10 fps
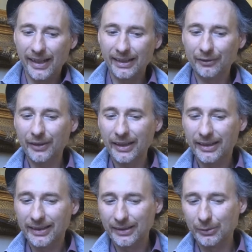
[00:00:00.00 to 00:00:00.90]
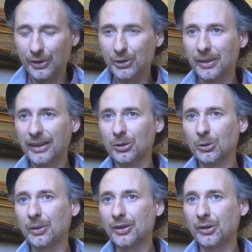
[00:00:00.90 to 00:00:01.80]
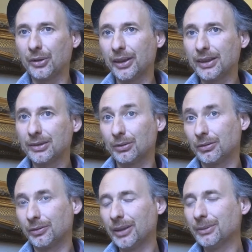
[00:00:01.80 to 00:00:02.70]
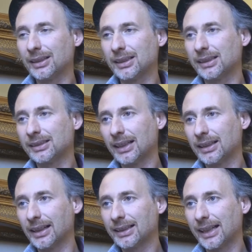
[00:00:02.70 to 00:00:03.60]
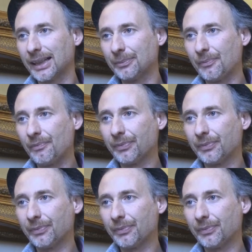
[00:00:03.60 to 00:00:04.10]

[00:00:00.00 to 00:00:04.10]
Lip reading: And I think when you make documentaries or films, it's exactly the same.